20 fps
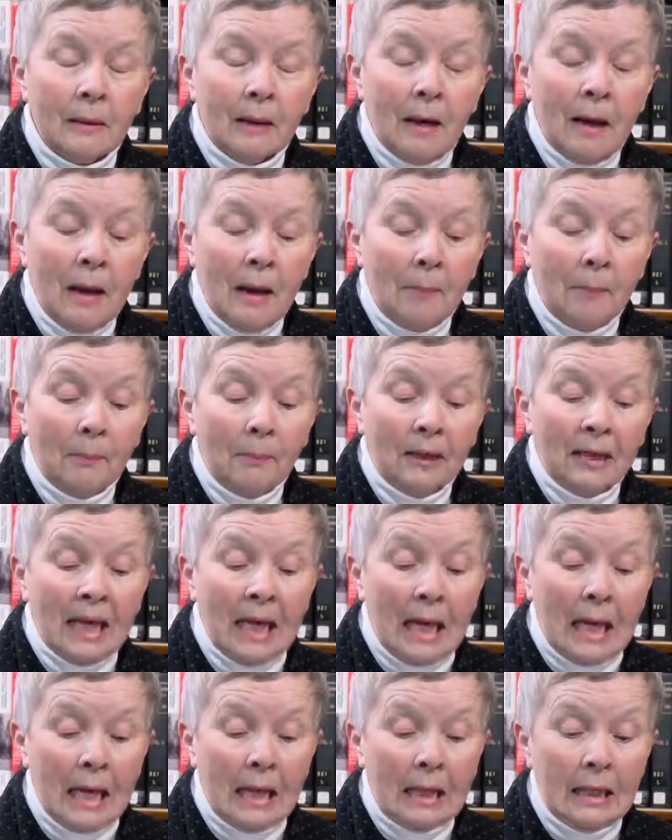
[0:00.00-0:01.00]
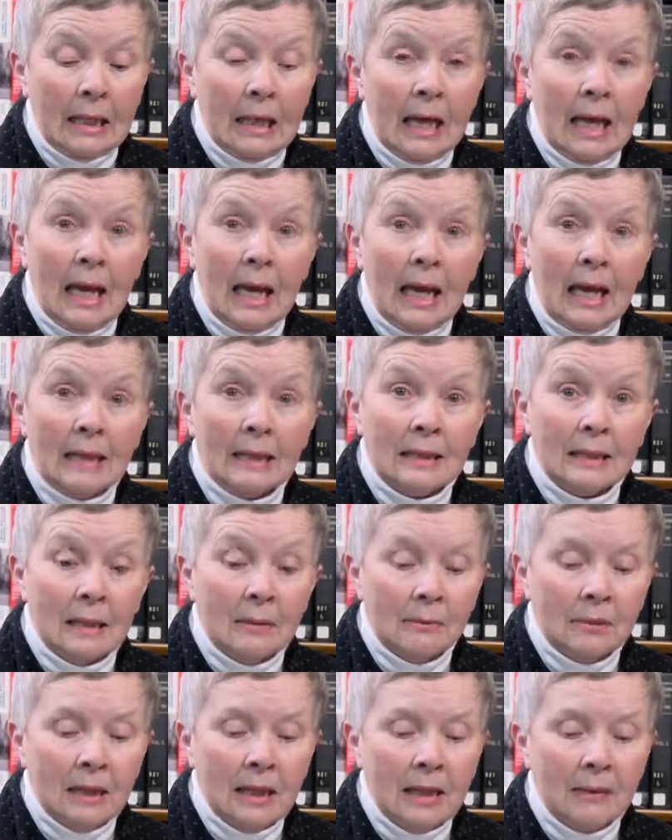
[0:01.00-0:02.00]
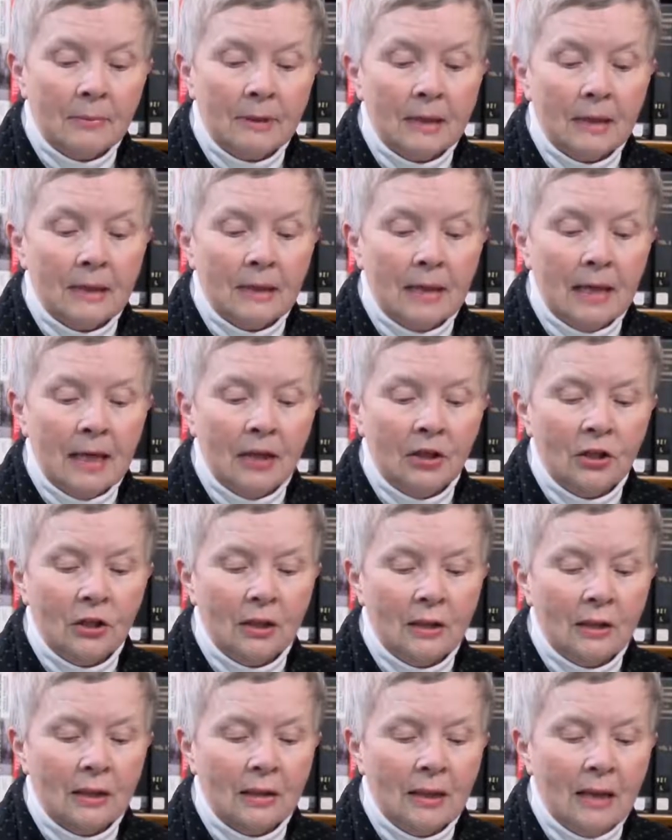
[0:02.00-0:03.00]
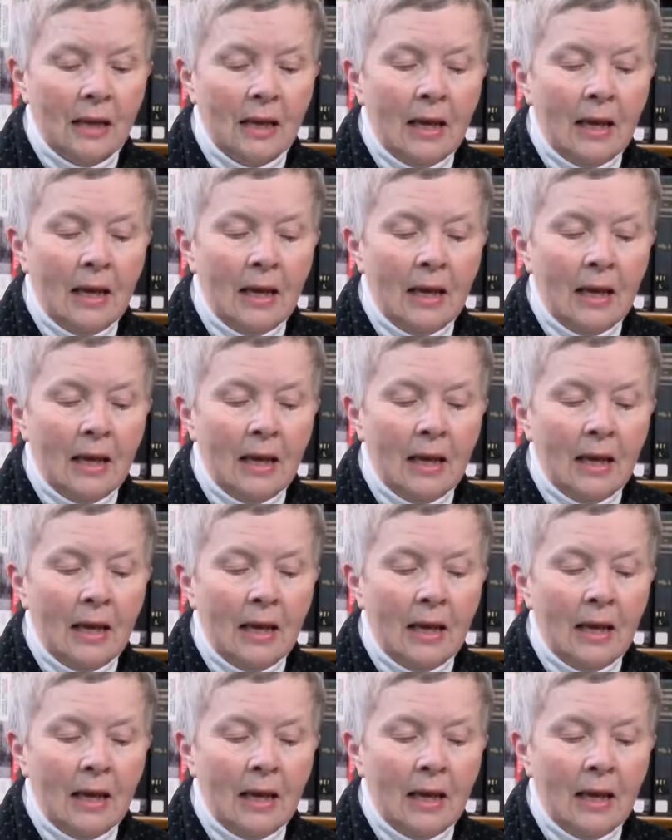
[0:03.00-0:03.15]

complicated and sometimes contentious.